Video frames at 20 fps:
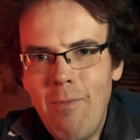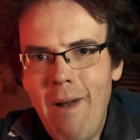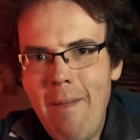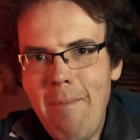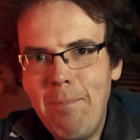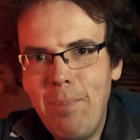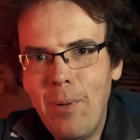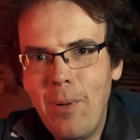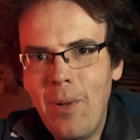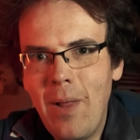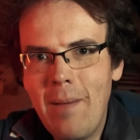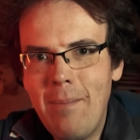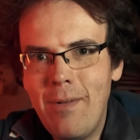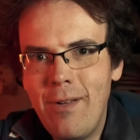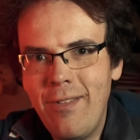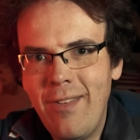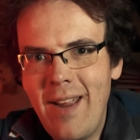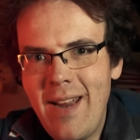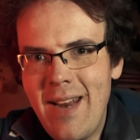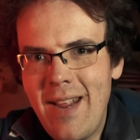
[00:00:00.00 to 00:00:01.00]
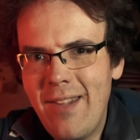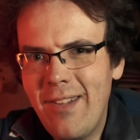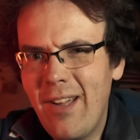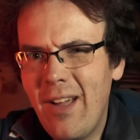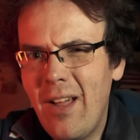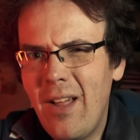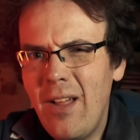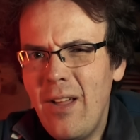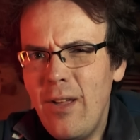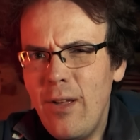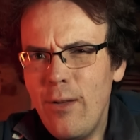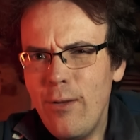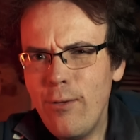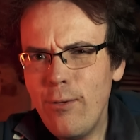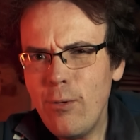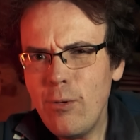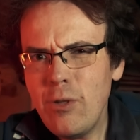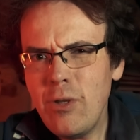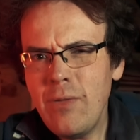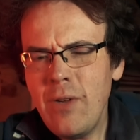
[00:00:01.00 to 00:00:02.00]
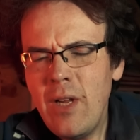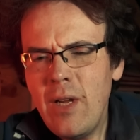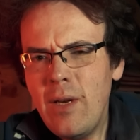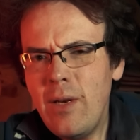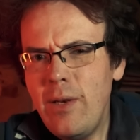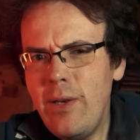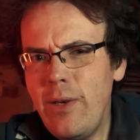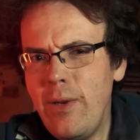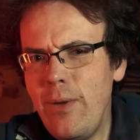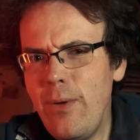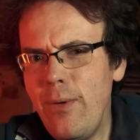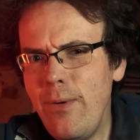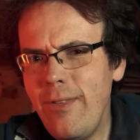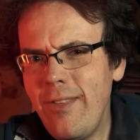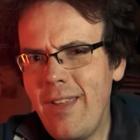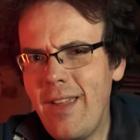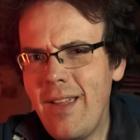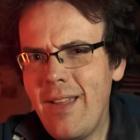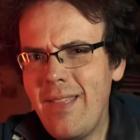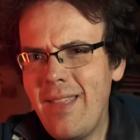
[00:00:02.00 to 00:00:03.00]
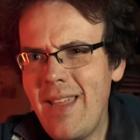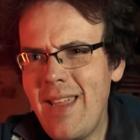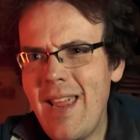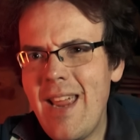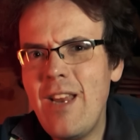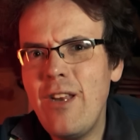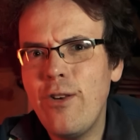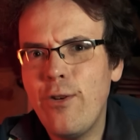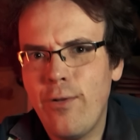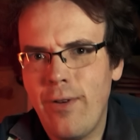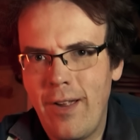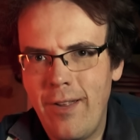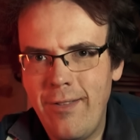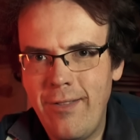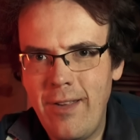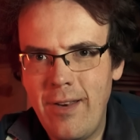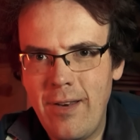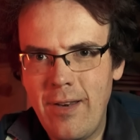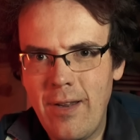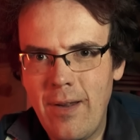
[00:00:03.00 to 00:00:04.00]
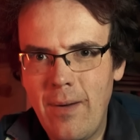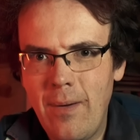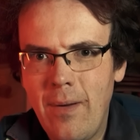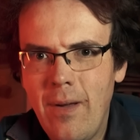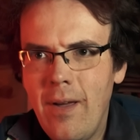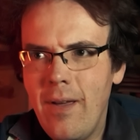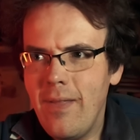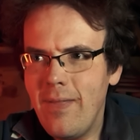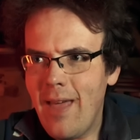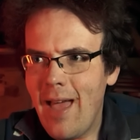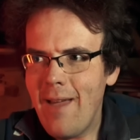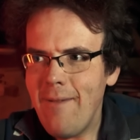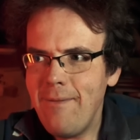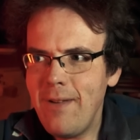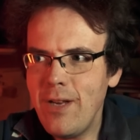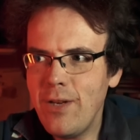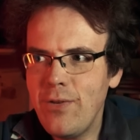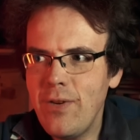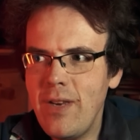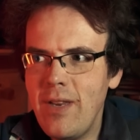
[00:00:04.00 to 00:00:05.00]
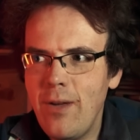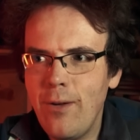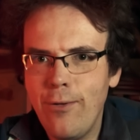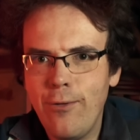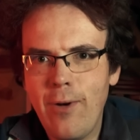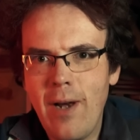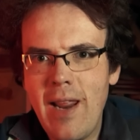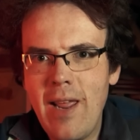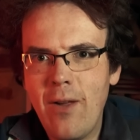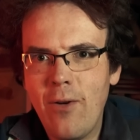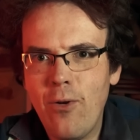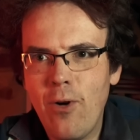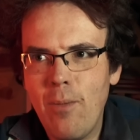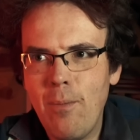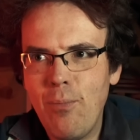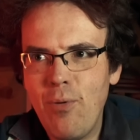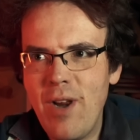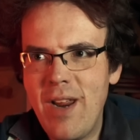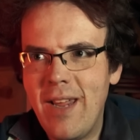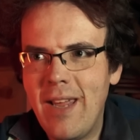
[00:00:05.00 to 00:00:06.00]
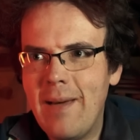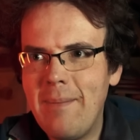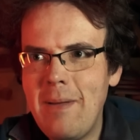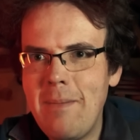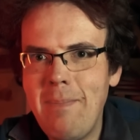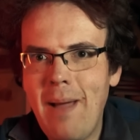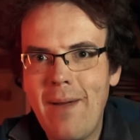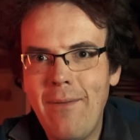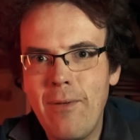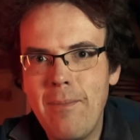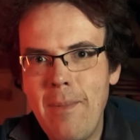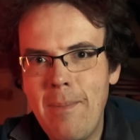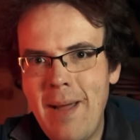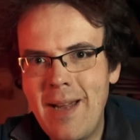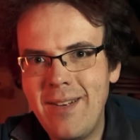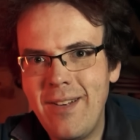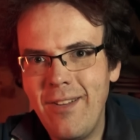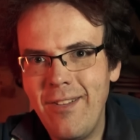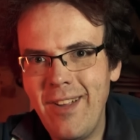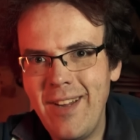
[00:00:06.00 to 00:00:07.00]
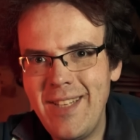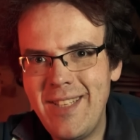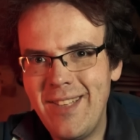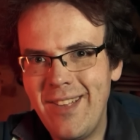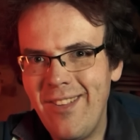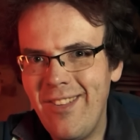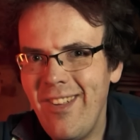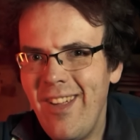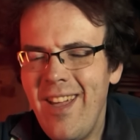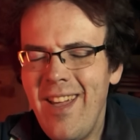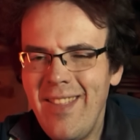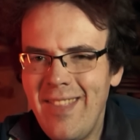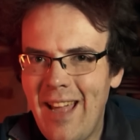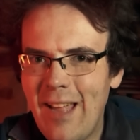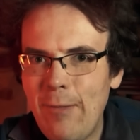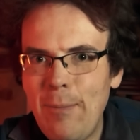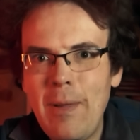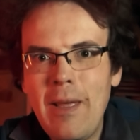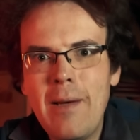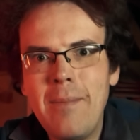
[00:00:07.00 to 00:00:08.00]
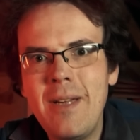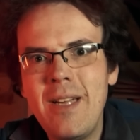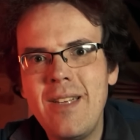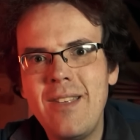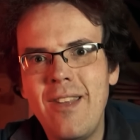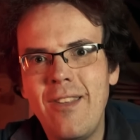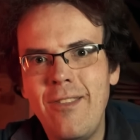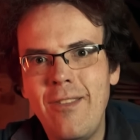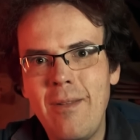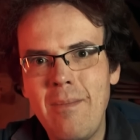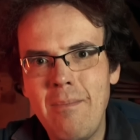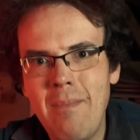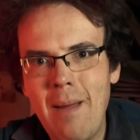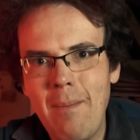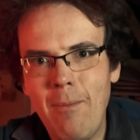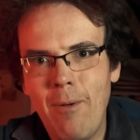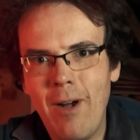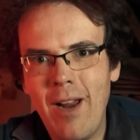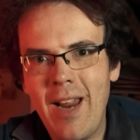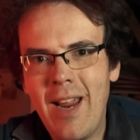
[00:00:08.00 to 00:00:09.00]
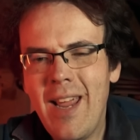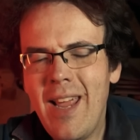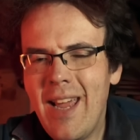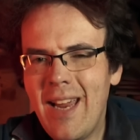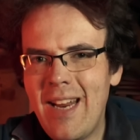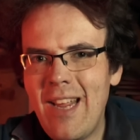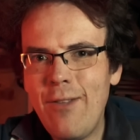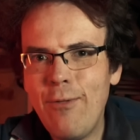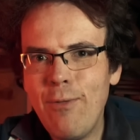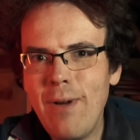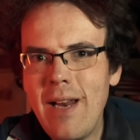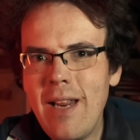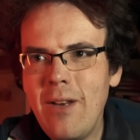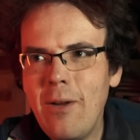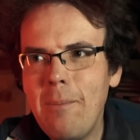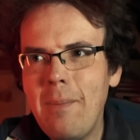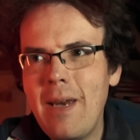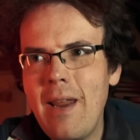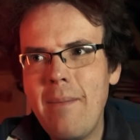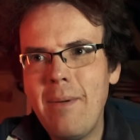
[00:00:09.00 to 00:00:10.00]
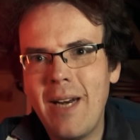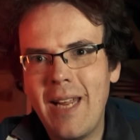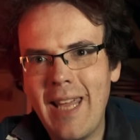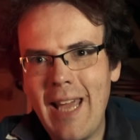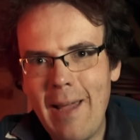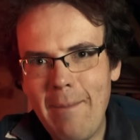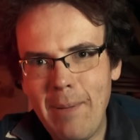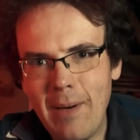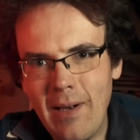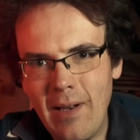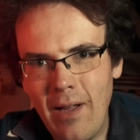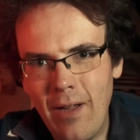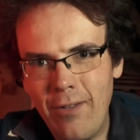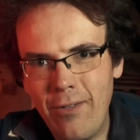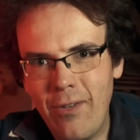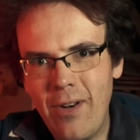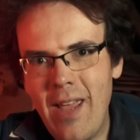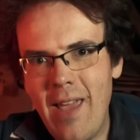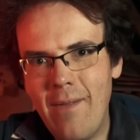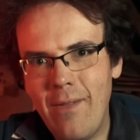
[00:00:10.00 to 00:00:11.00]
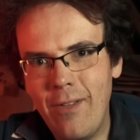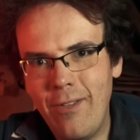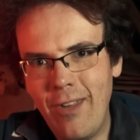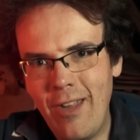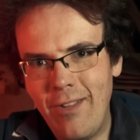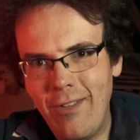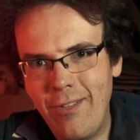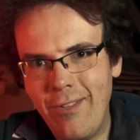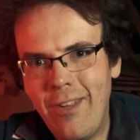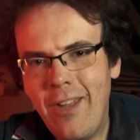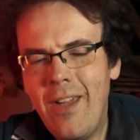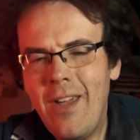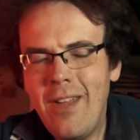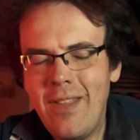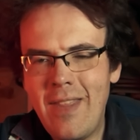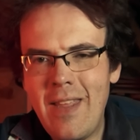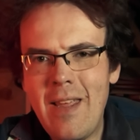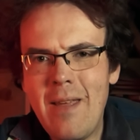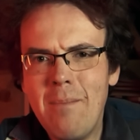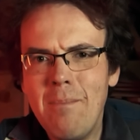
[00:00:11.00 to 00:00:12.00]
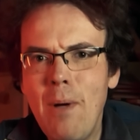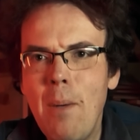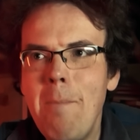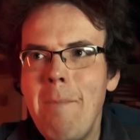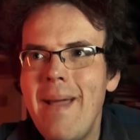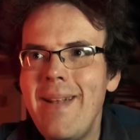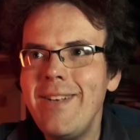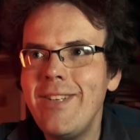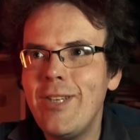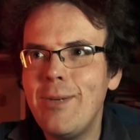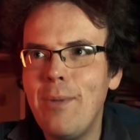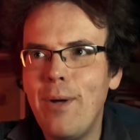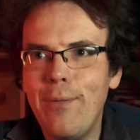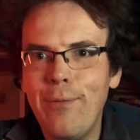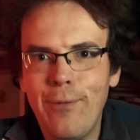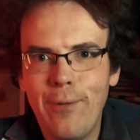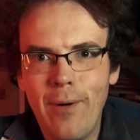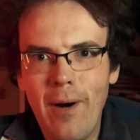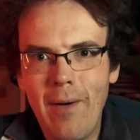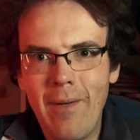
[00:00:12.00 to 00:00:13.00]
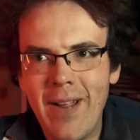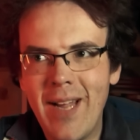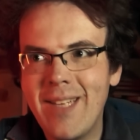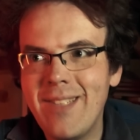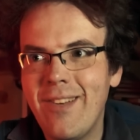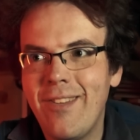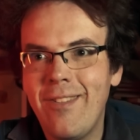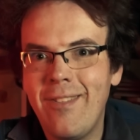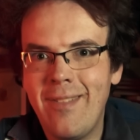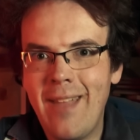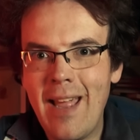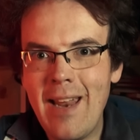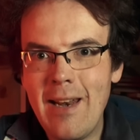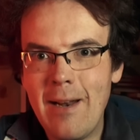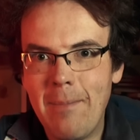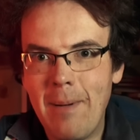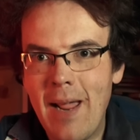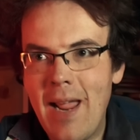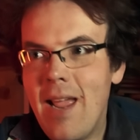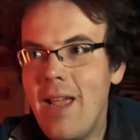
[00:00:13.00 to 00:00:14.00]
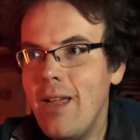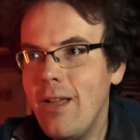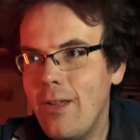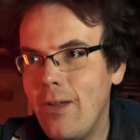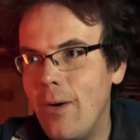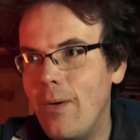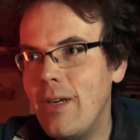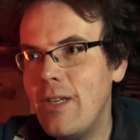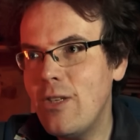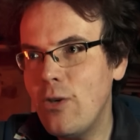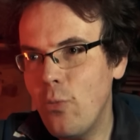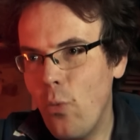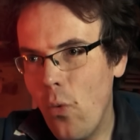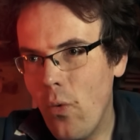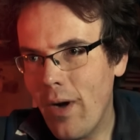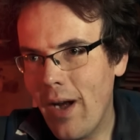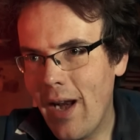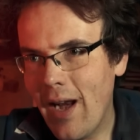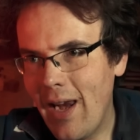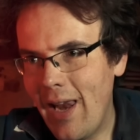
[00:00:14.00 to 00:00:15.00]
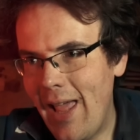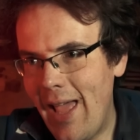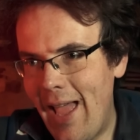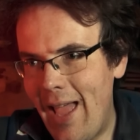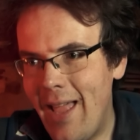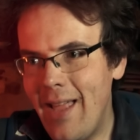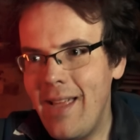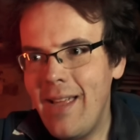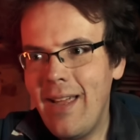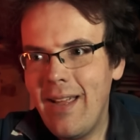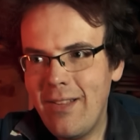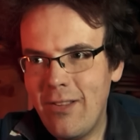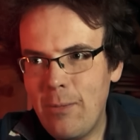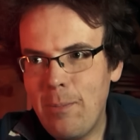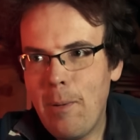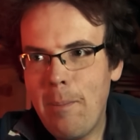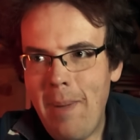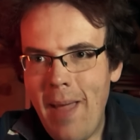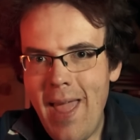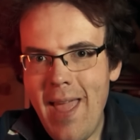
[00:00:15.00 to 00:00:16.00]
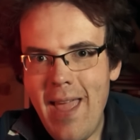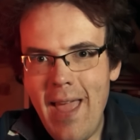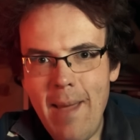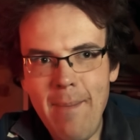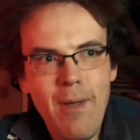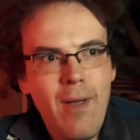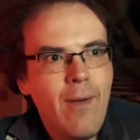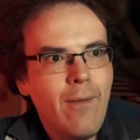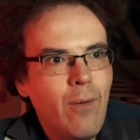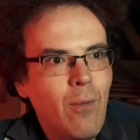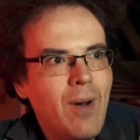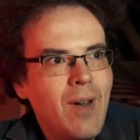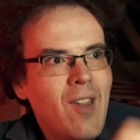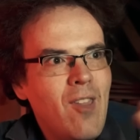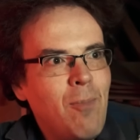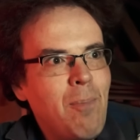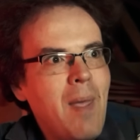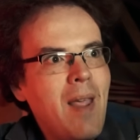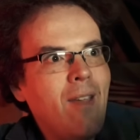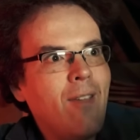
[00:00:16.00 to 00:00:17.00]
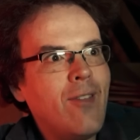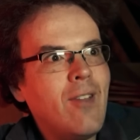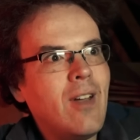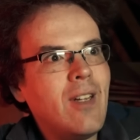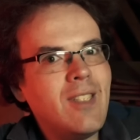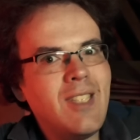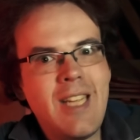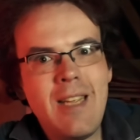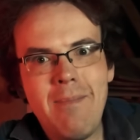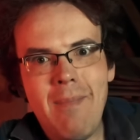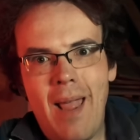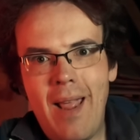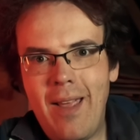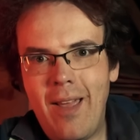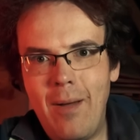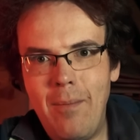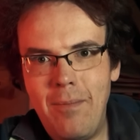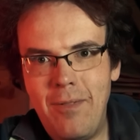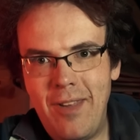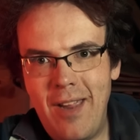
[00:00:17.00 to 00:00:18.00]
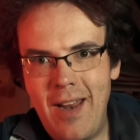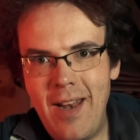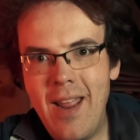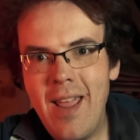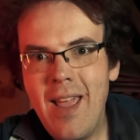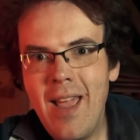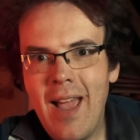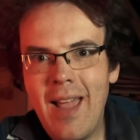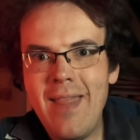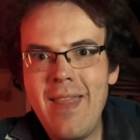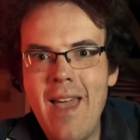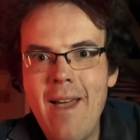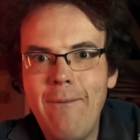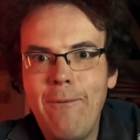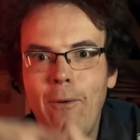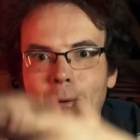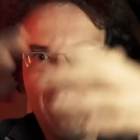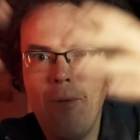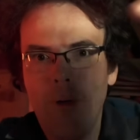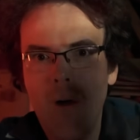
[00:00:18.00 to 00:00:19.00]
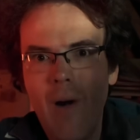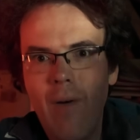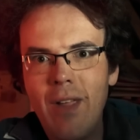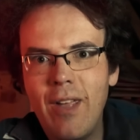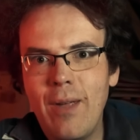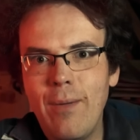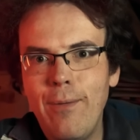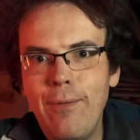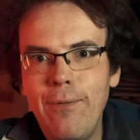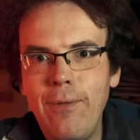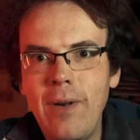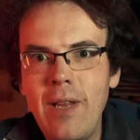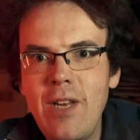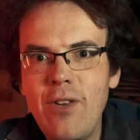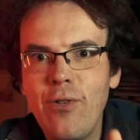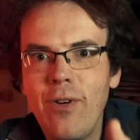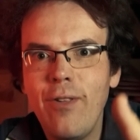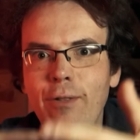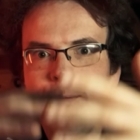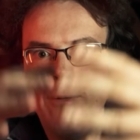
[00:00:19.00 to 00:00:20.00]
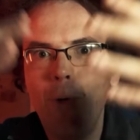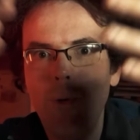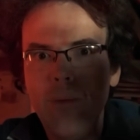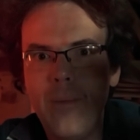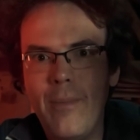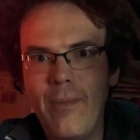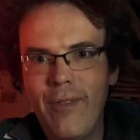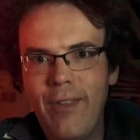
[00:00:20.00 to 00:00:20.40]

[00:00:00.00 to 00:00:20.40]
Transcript: Red Bull and Mercedes are sort of losing the interest in you. That victory at the Australian Grand Prix, coming back from appendicitis, that's becoming a distant memory, and he's really not been able to capitalise on it ever since. The momentum of Ferrari, understandably, going toward Leclerc to prepare him for when his big star teammate comes in, and therefore Ferrari can fully transform